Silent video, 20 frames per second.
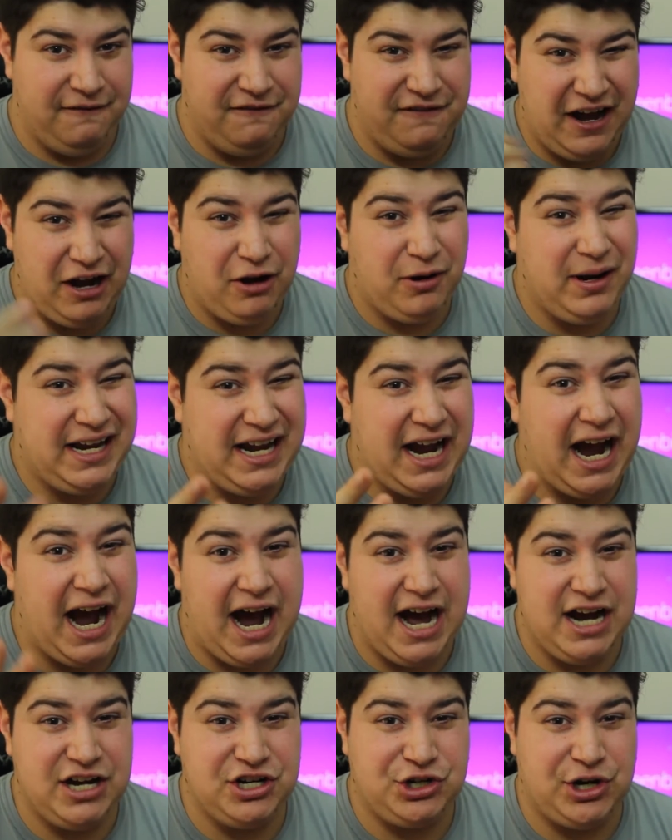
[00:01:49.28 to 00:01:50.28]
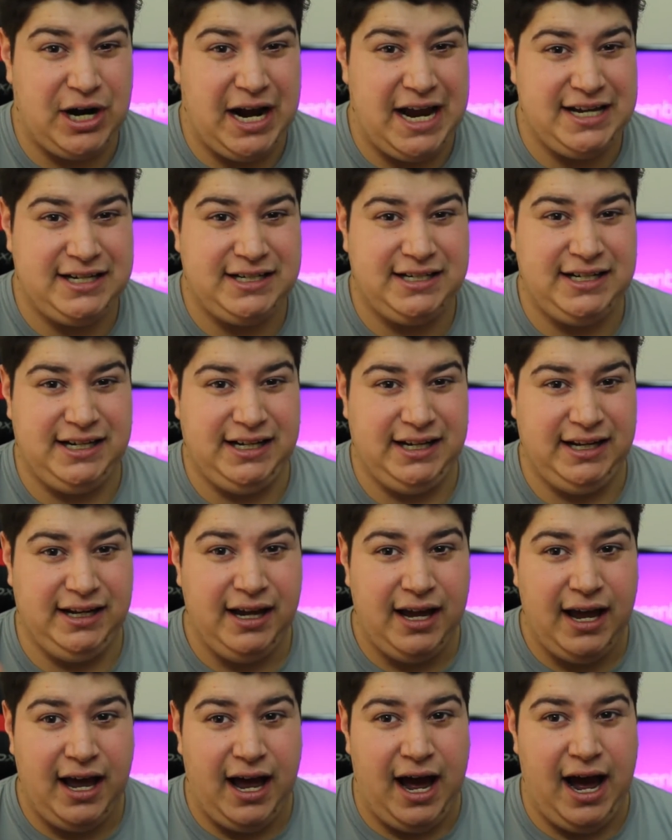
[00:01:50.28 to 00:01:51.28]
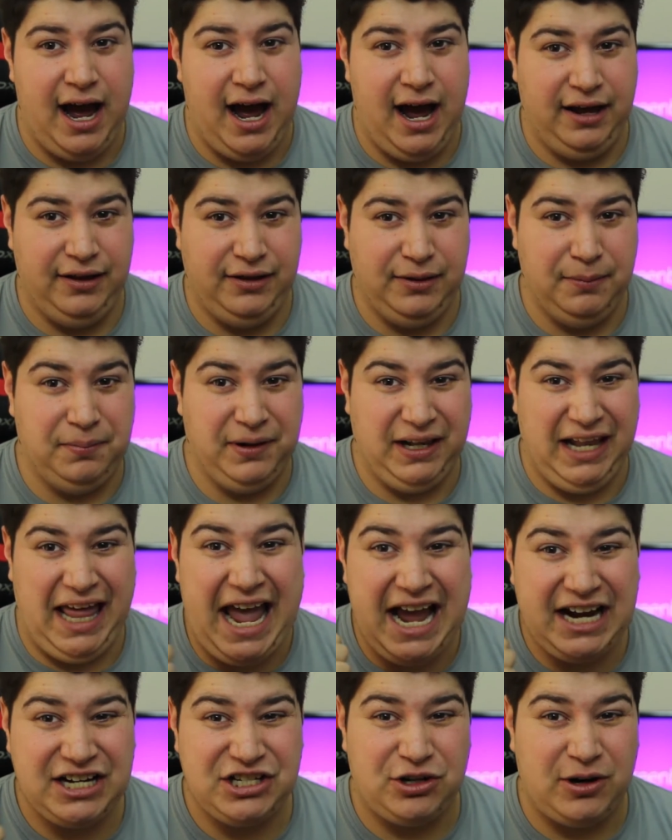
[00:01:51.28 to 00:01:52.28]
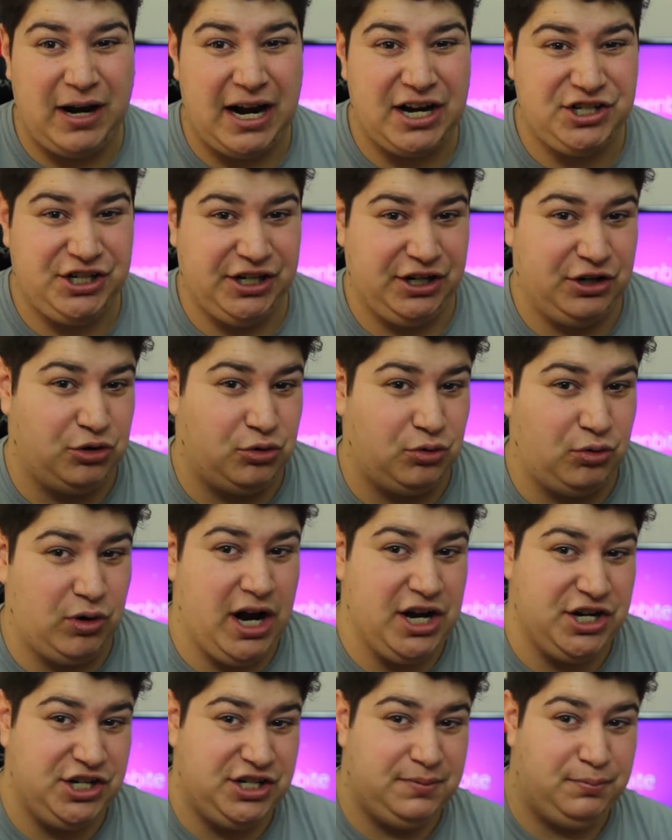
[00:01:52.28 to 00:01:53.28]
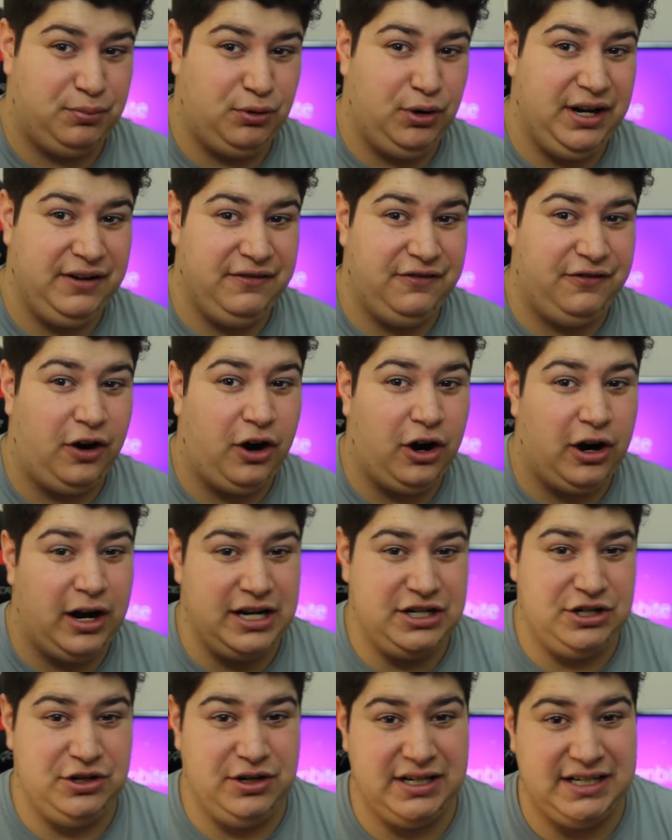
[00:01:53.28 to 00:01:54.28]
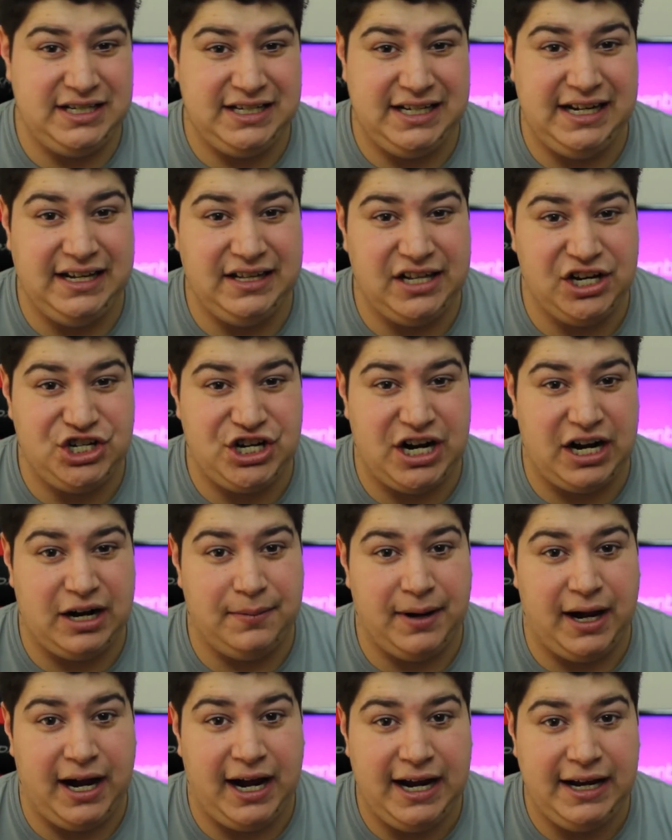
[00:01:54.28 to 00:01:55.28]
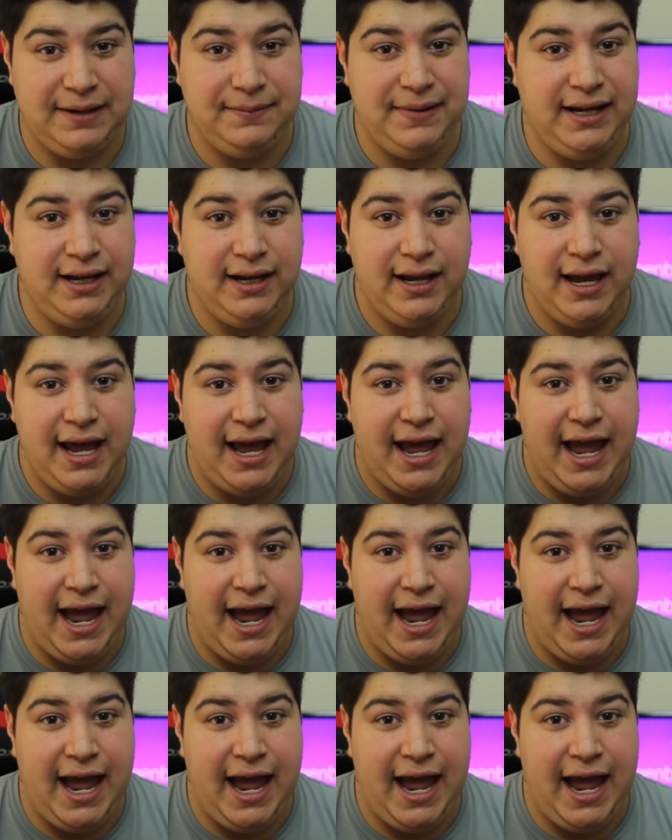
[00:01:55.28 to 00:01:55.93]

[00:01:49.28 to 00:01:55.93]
Very contrasty. The blacks are actually crushed pretty far, as you can see in the chair behind me,